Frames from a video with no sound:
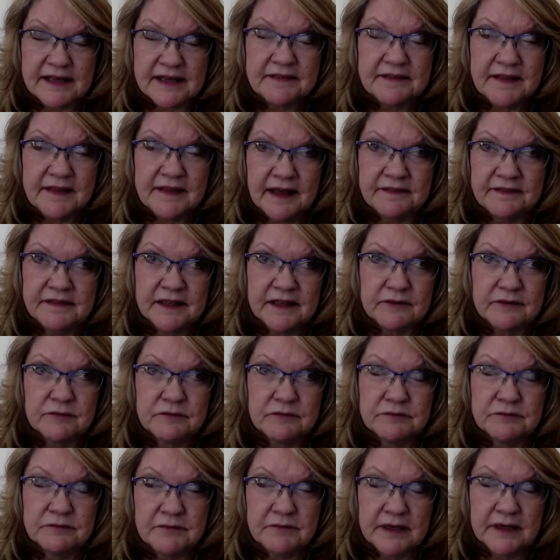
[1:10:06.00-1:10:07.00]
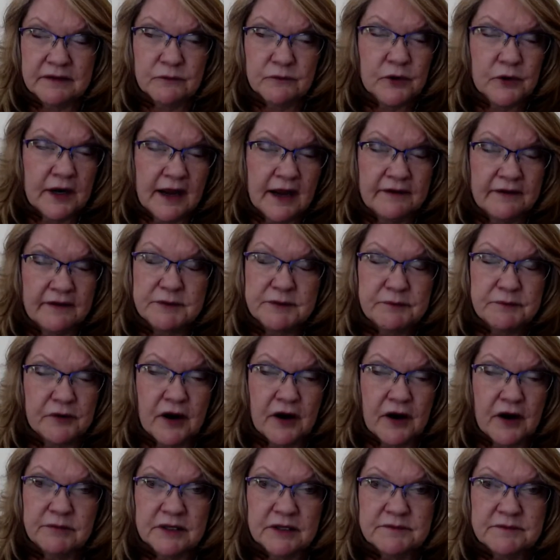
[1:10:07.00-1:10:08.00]
that, that were having
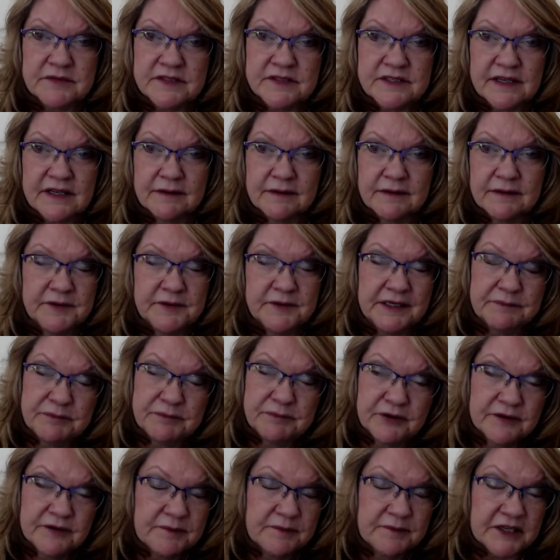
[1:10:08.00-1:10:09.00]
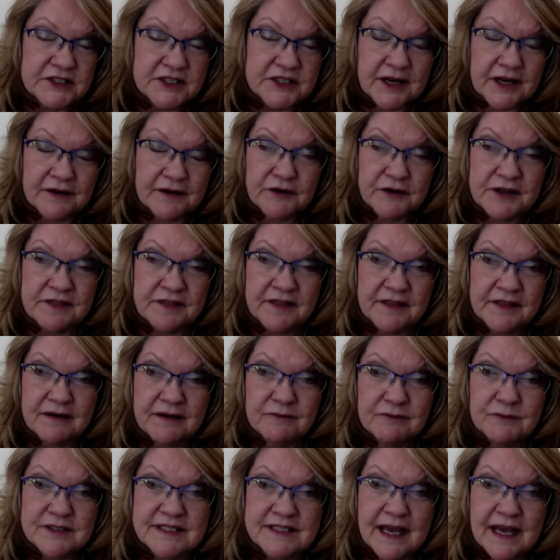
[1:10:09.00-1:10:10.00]
problems. I mean, pretty much
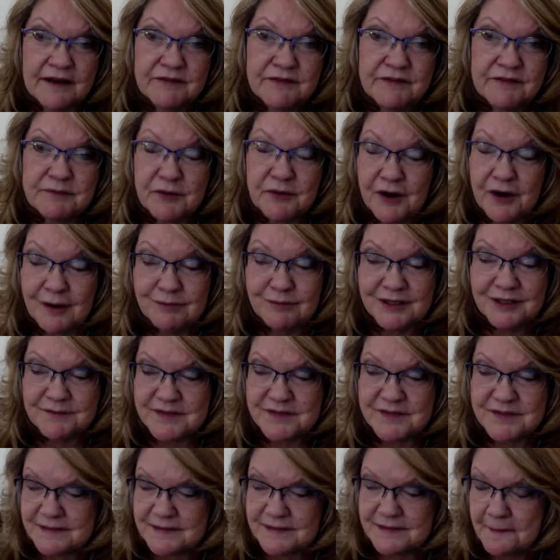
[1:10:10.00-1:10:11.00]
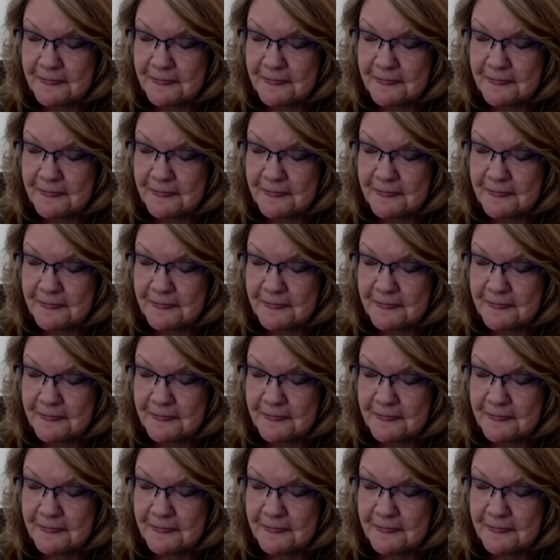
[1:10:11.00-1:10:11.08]
everything was having problems.